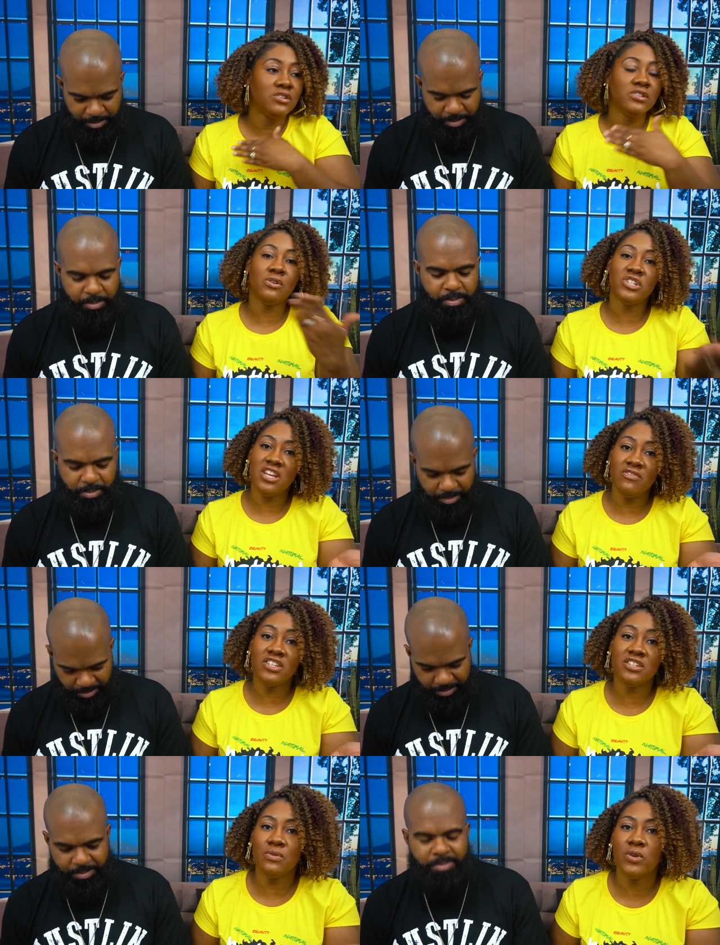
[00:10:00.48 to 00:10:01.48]
Speaker 1: So she
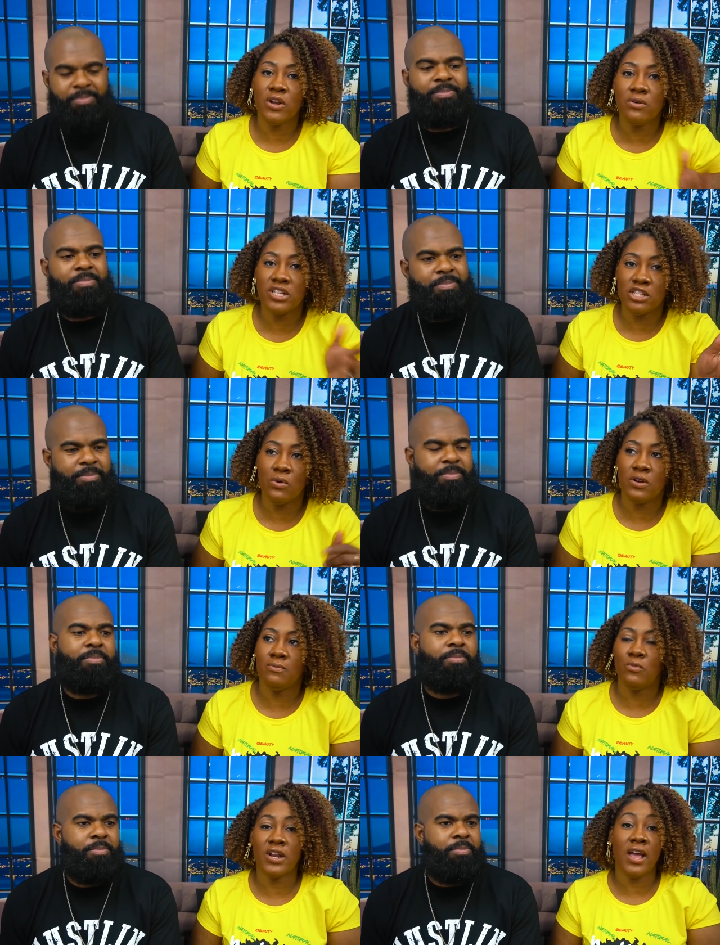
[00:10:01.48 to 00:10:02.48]
eventually went on and told
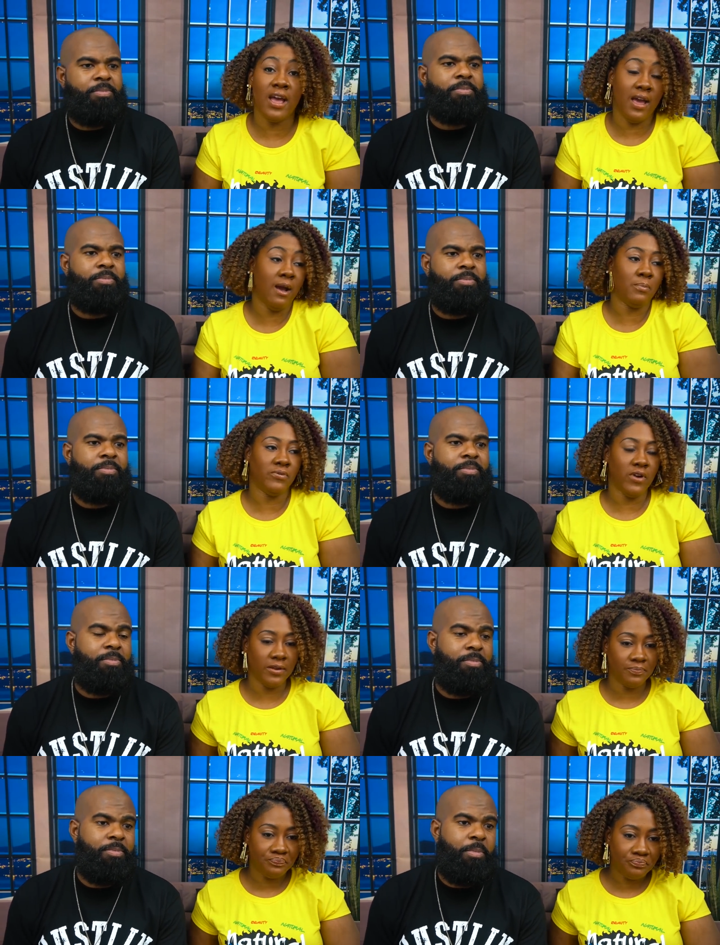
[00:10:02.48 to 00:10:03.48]
him what had happened,
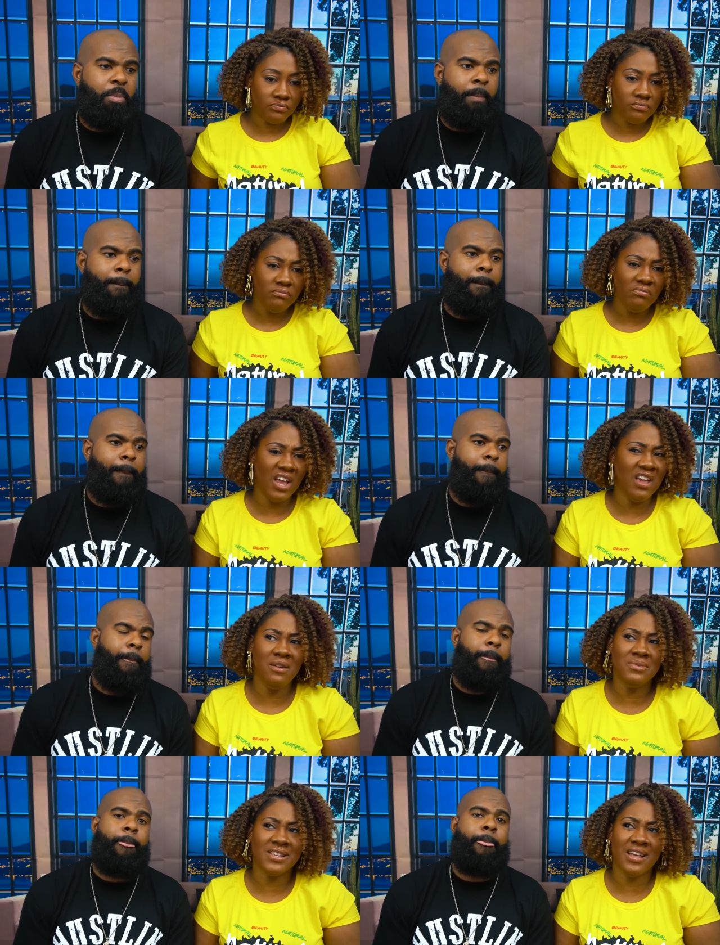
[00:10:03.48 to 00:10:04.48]
right? And
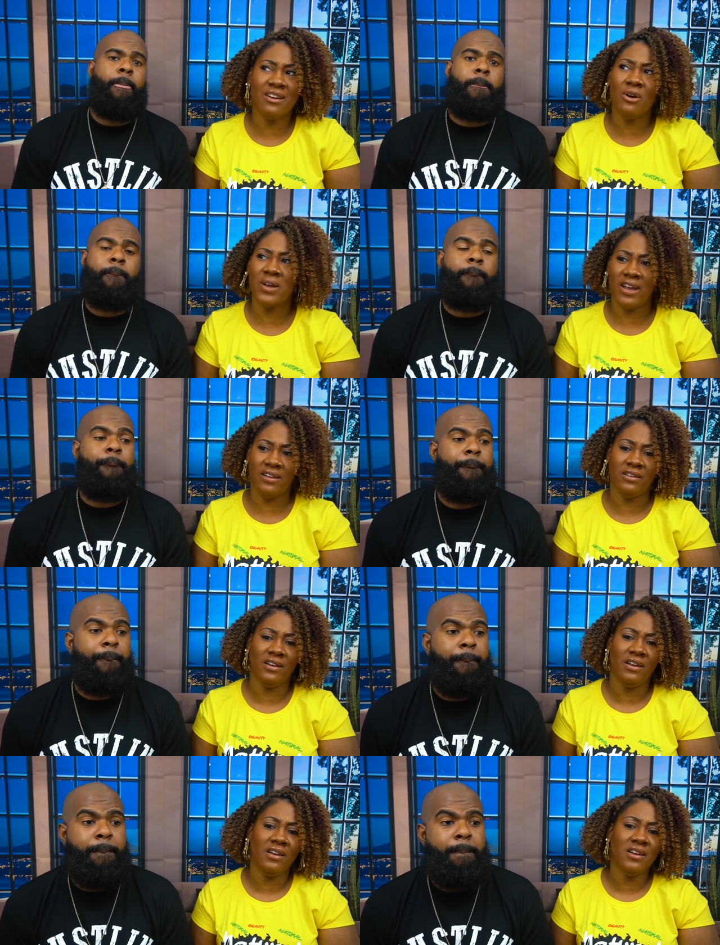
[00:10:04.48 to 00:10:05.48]
he was like, "Okay,
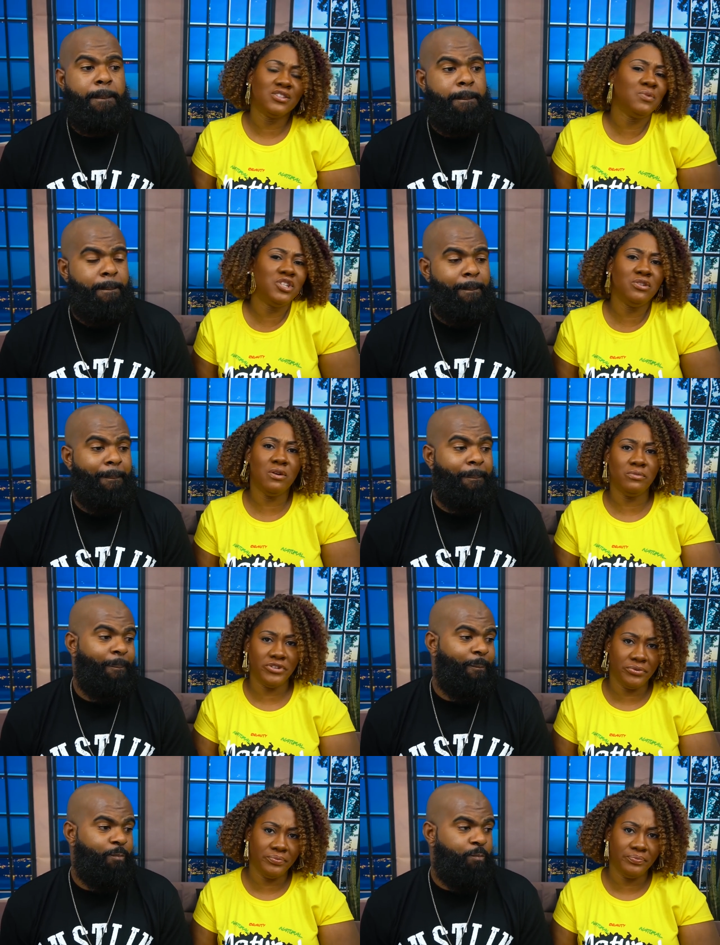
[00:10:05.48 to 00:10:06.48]
so what you gonna
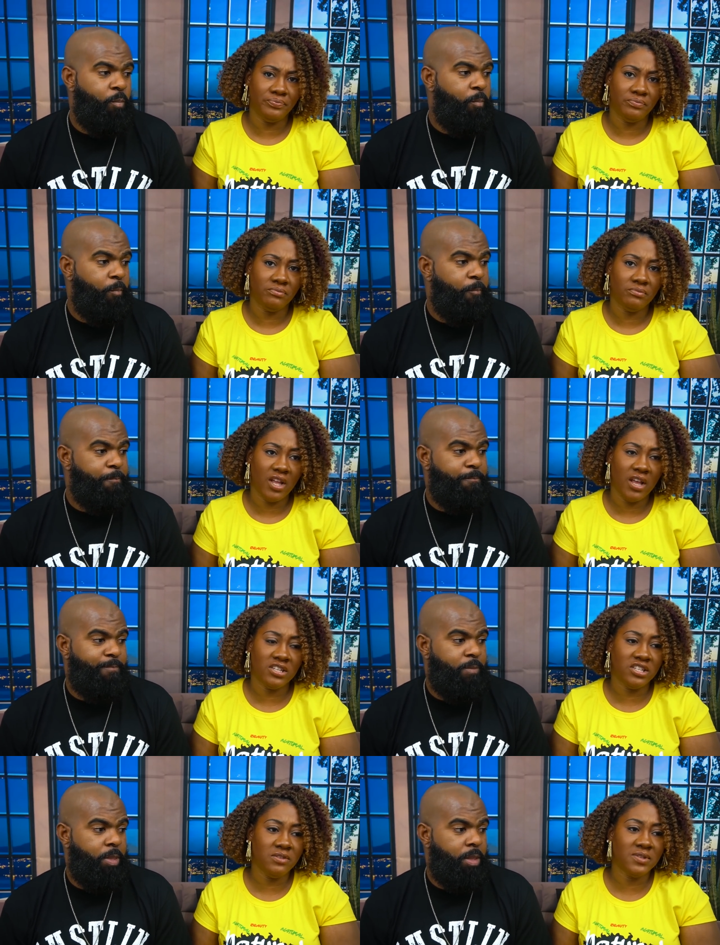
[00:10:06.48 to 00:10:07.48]
do?"
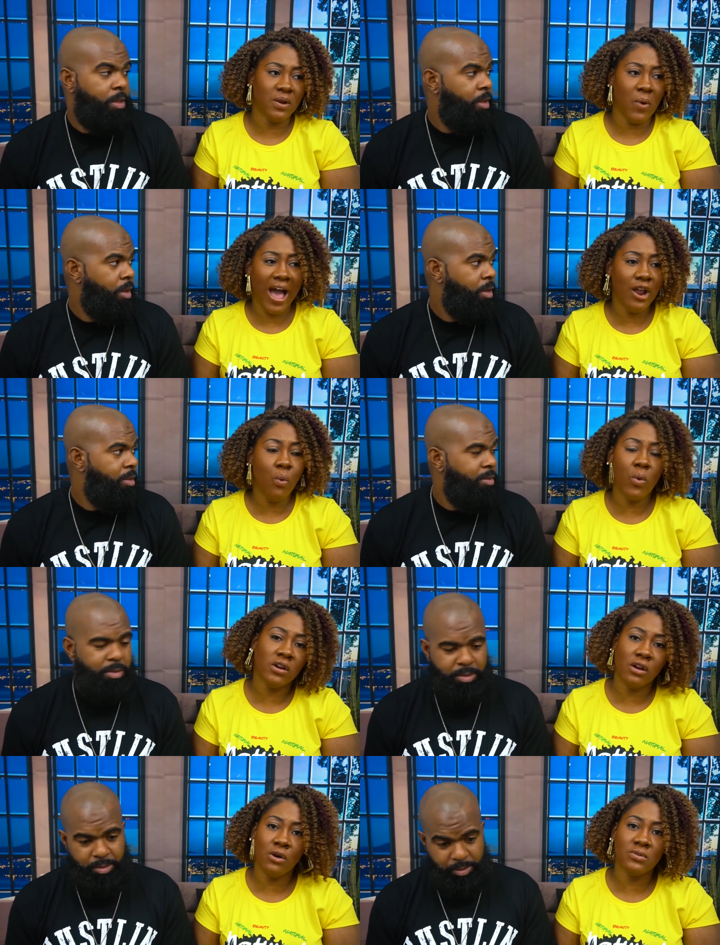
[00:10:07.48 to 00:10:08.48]
And she was like, "Well, I don't
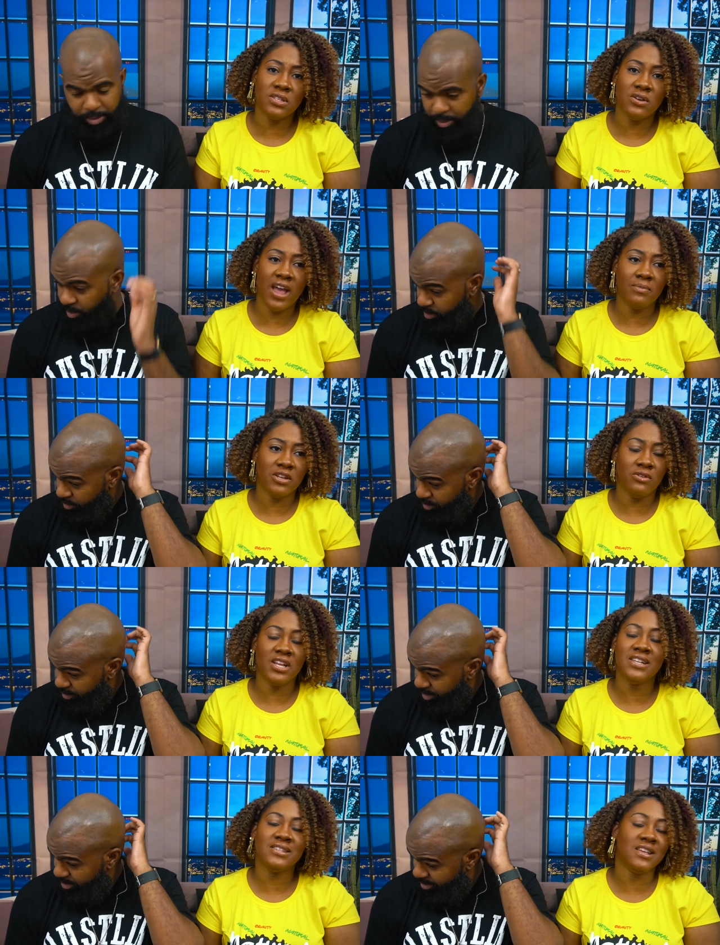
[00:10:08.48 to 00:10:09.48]
want to go to Hampton."
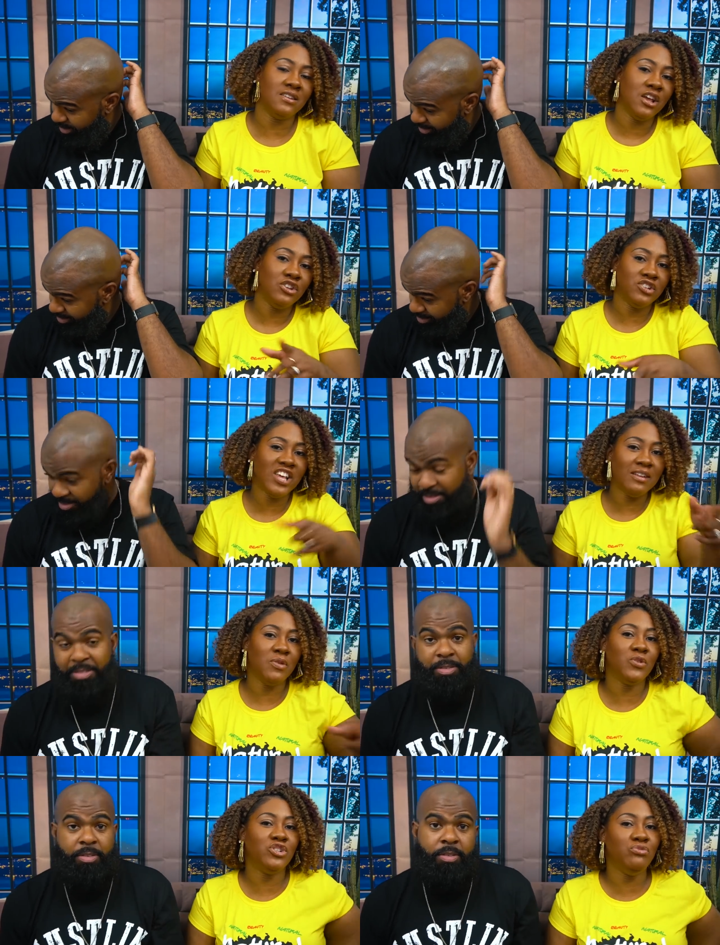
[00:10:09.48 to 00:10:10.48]
He said, "You're telling
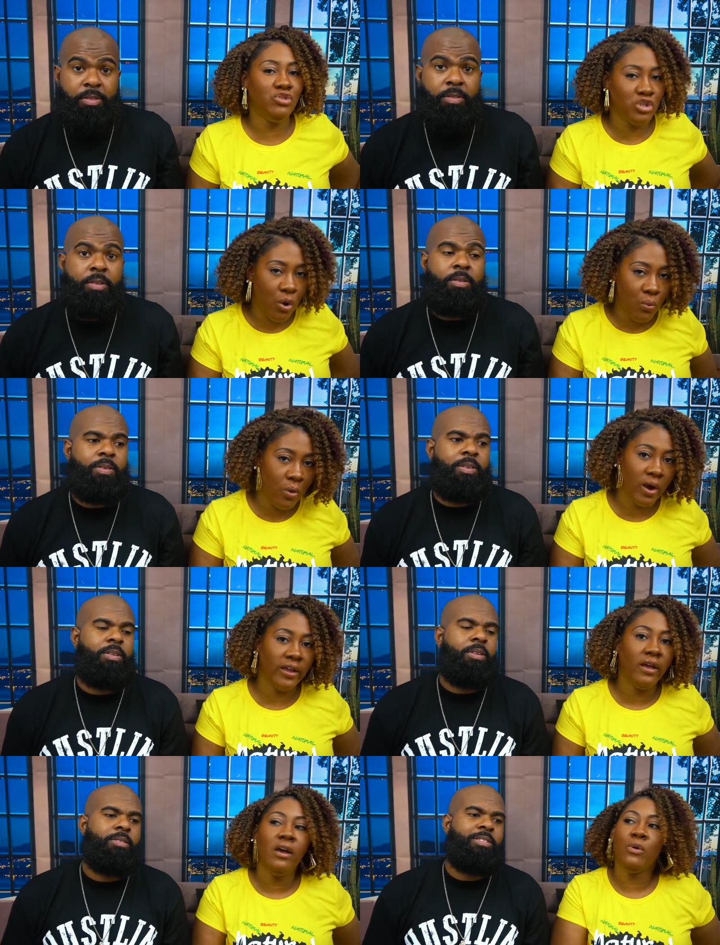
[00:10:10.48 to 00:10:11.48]
me what you don't want.
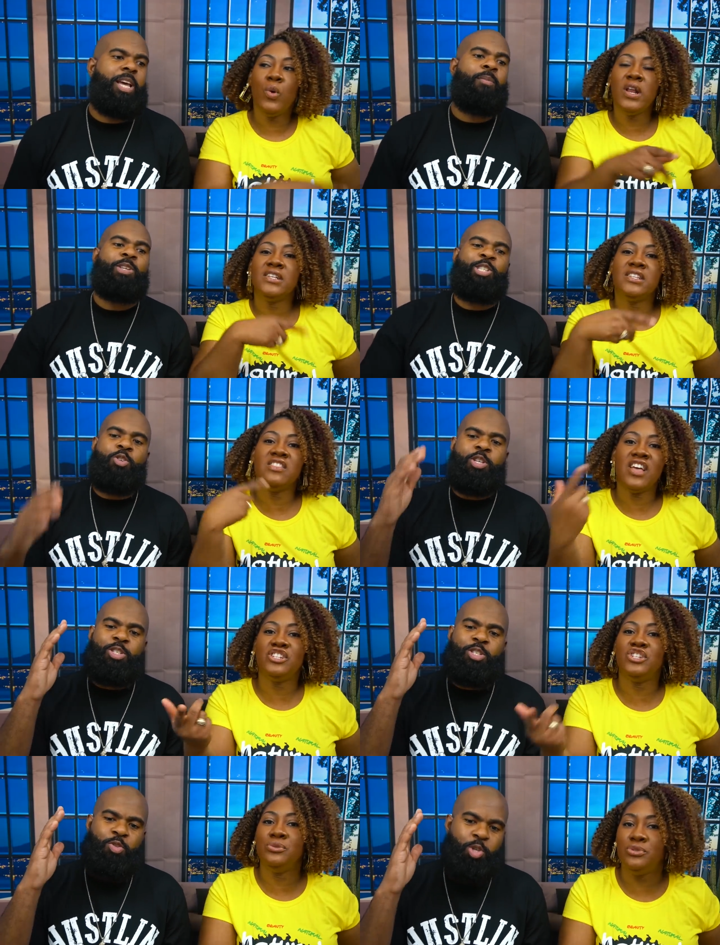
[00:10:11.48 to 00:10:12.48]
what is it that you, you